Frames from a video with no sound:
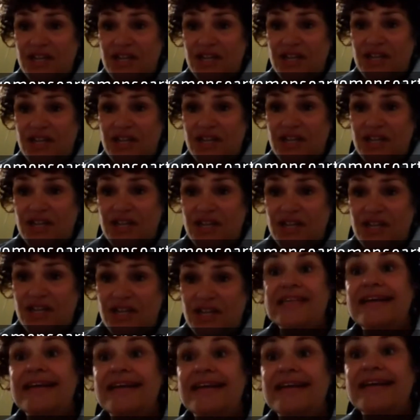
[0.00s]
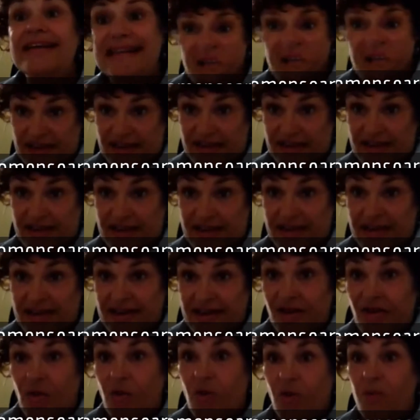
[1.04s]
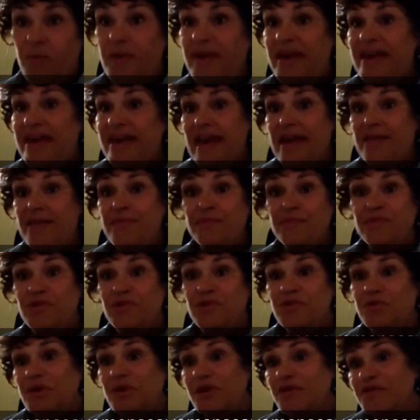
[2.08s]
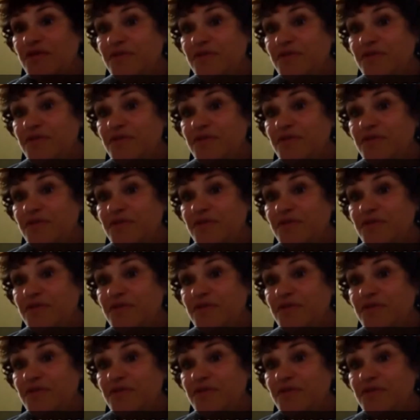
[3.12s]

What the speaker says: clean water to drink or being able to grow